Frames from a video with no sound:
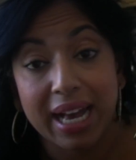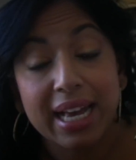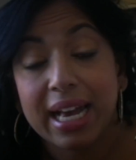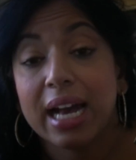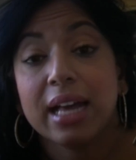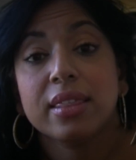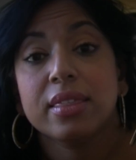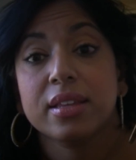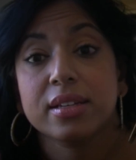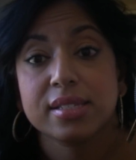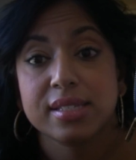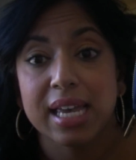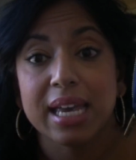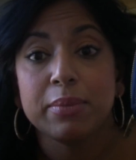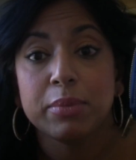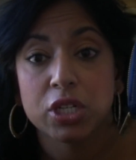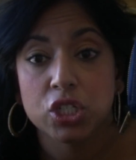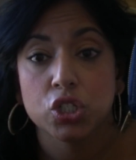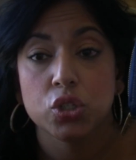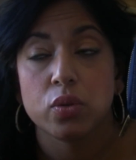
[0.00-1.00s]
I, the
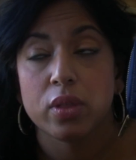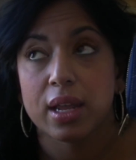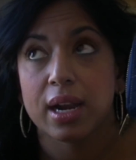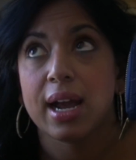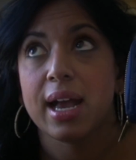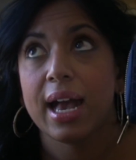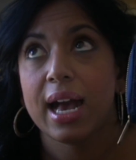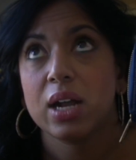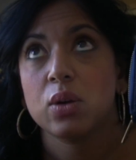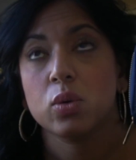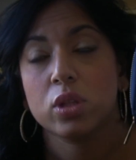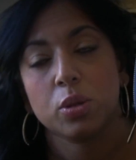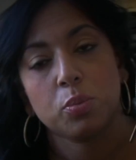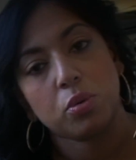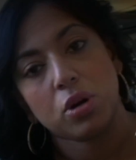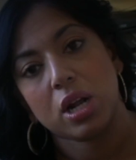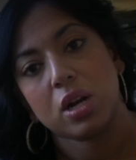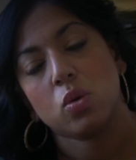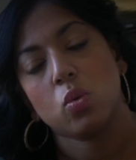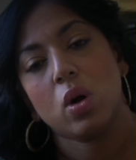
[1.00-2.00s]
same issue that I had with the
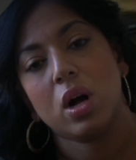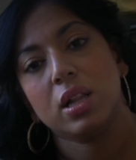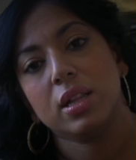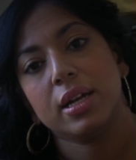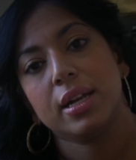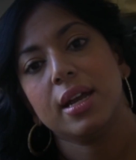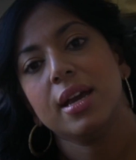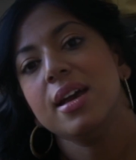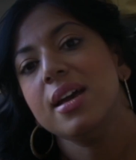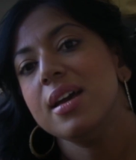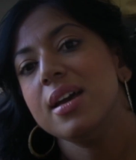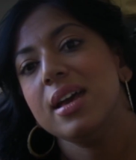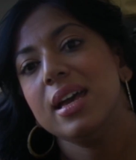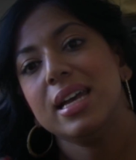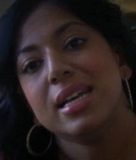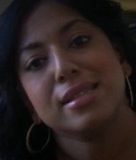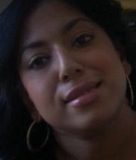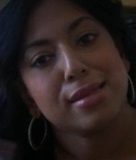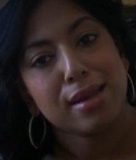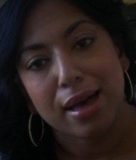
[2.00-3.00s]
Prada wallet
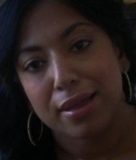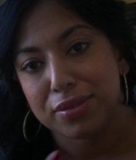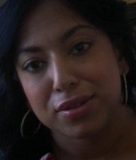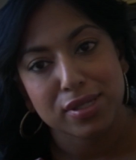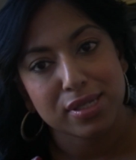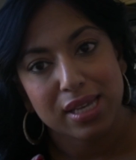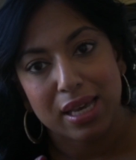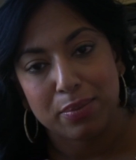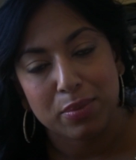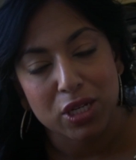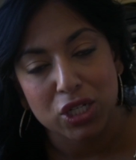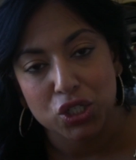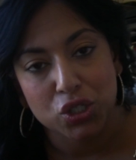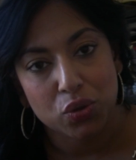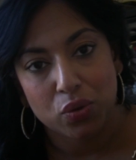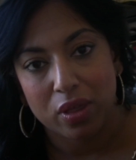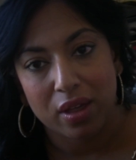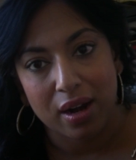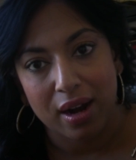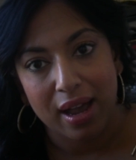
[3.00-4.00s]
is not the same
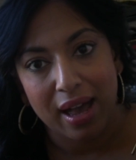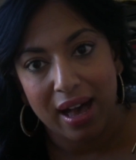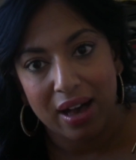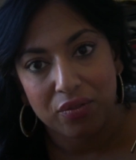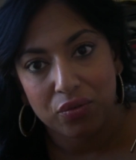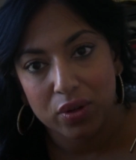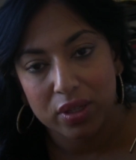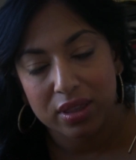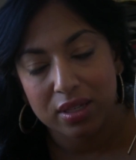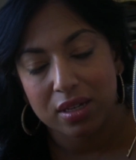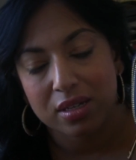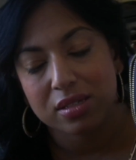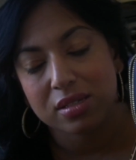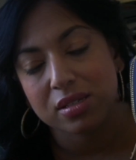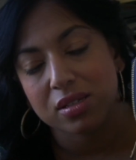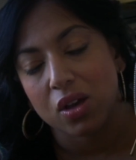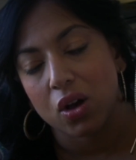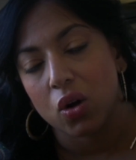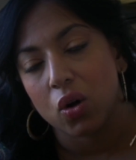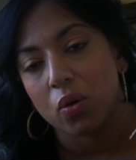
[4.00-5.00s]
issue that I have with
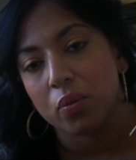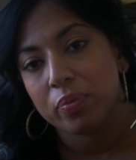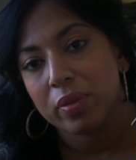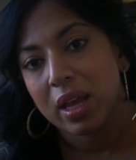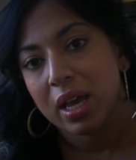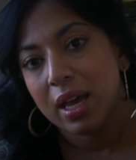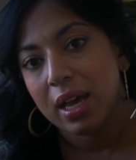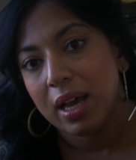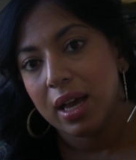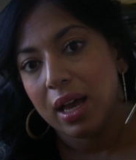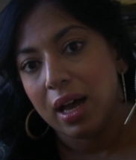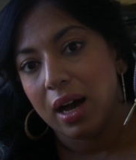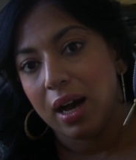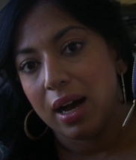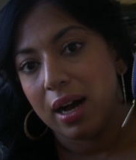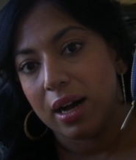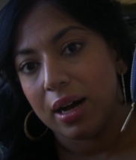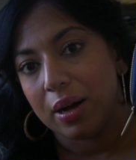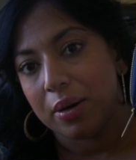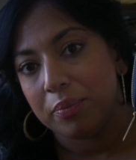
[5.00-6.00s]
this. So
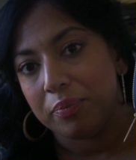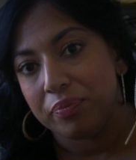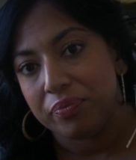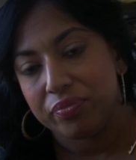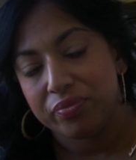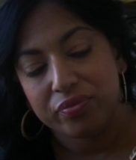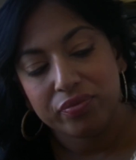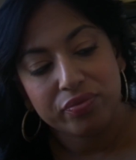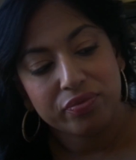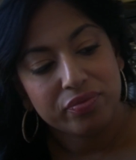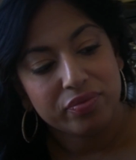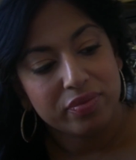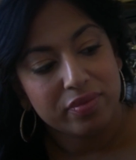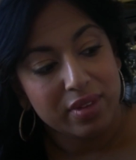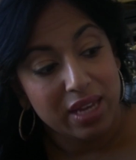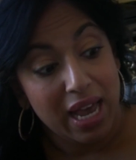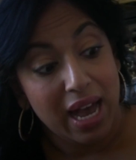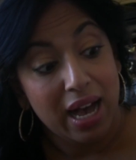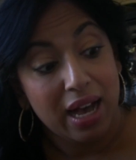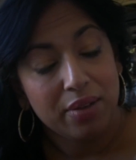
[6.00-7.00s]
um,
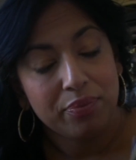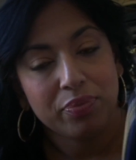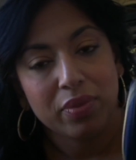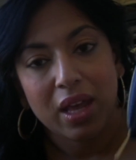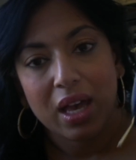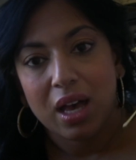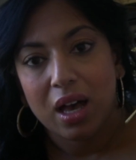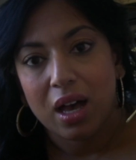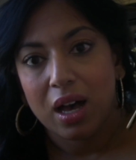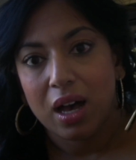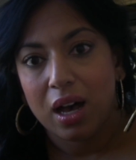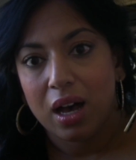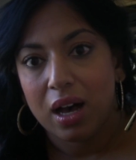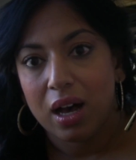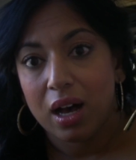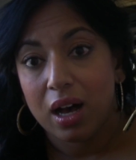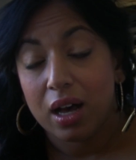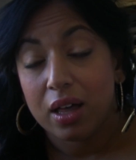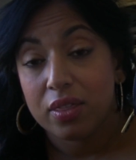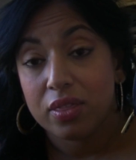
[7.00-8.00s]
yeah.
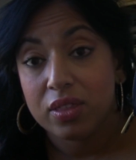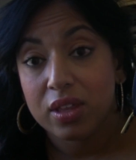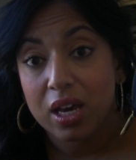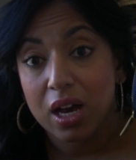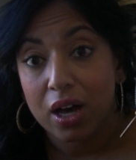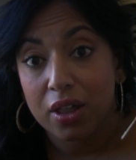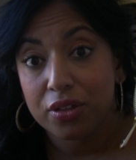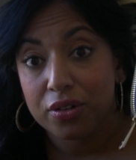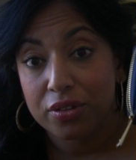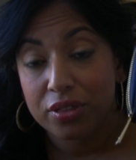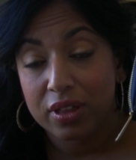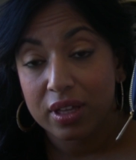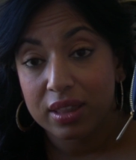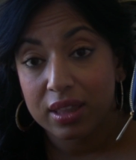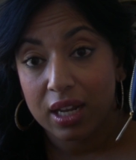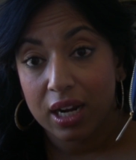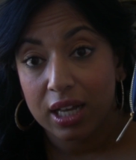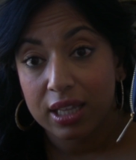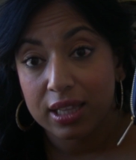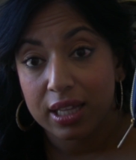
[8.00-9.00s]
Uh, the other thing
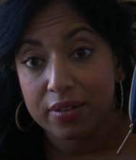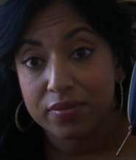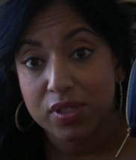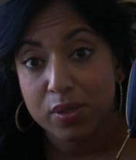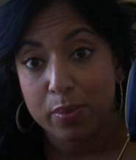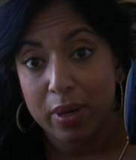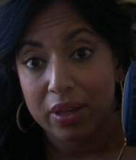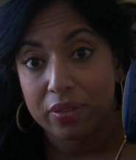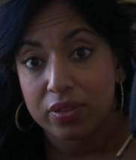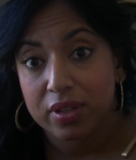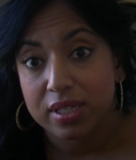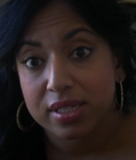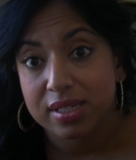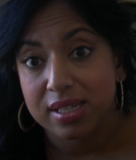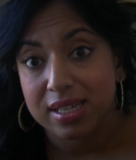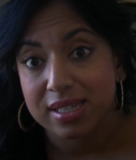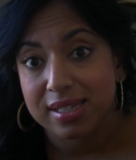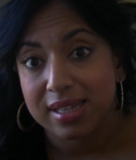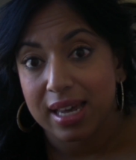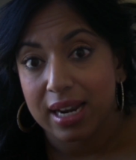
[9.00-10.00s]
that I loved about
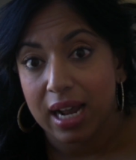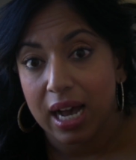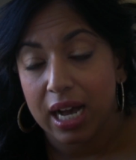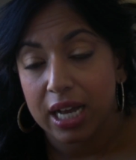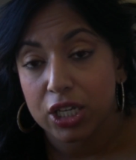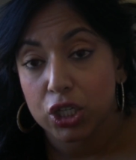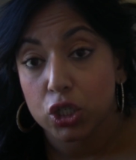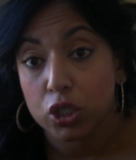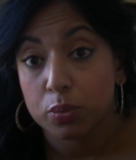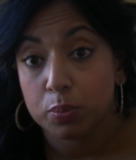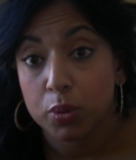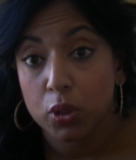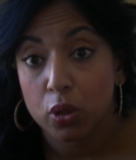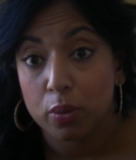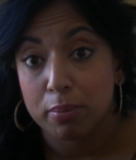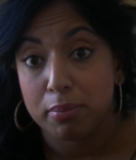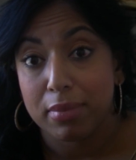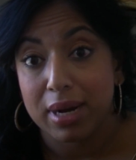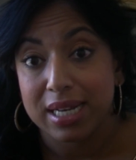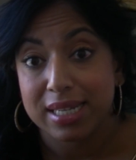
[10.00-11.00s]
this is that I could
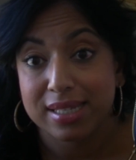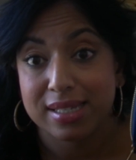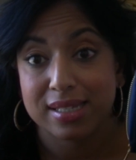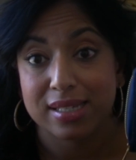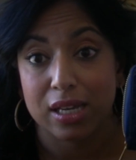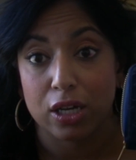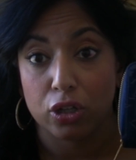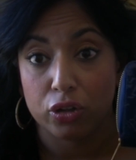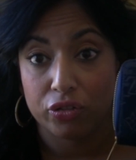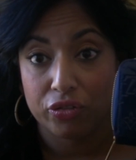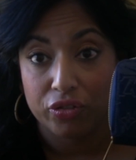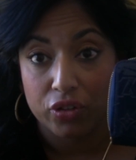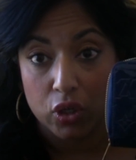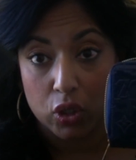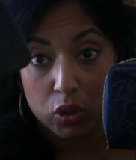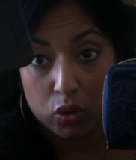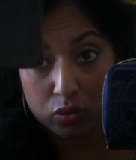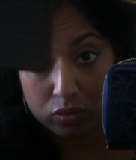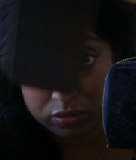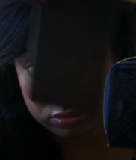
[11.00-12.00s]
put my cell
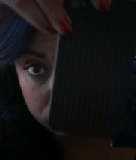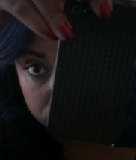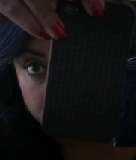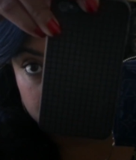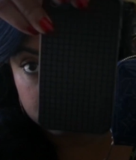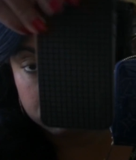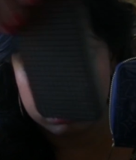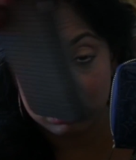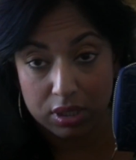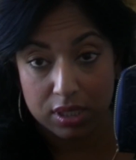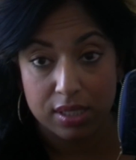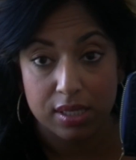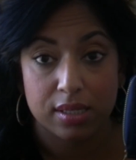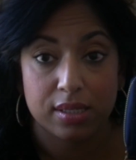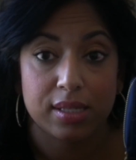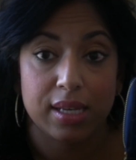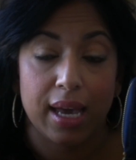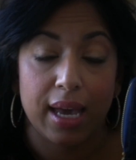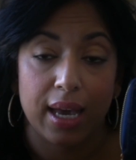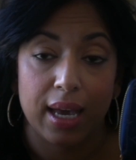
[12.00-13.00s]
phone, this
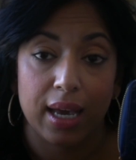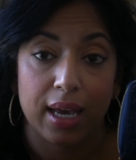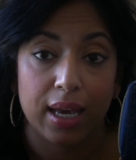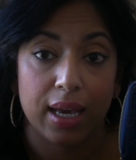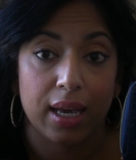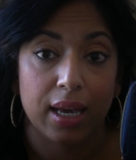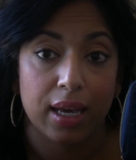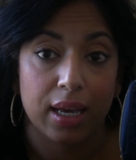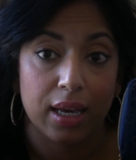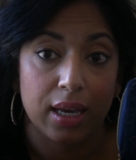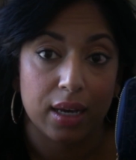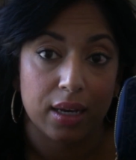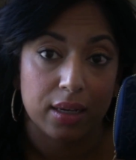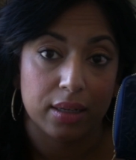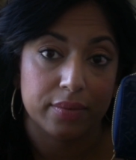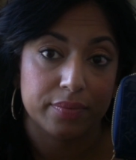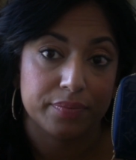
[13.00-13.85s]
is a